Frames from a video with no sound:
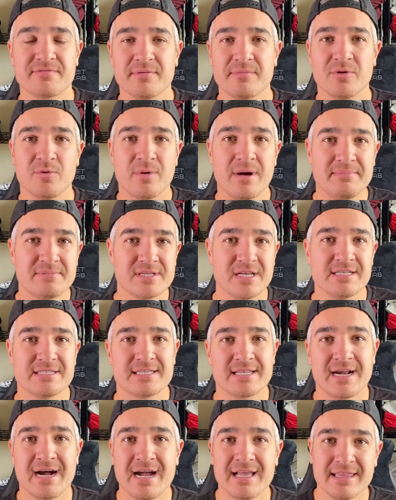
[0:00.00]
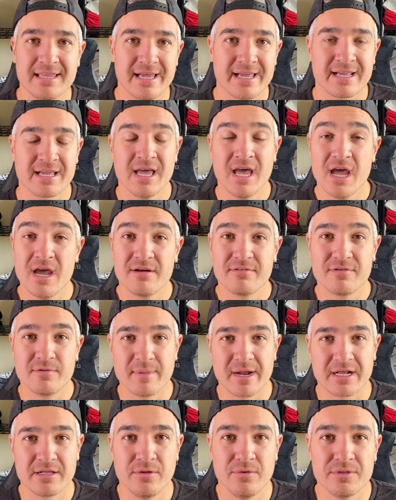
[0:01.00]
from the websites that I like for
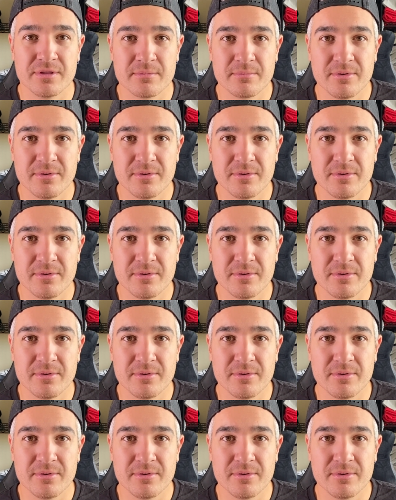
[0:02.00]
my clothing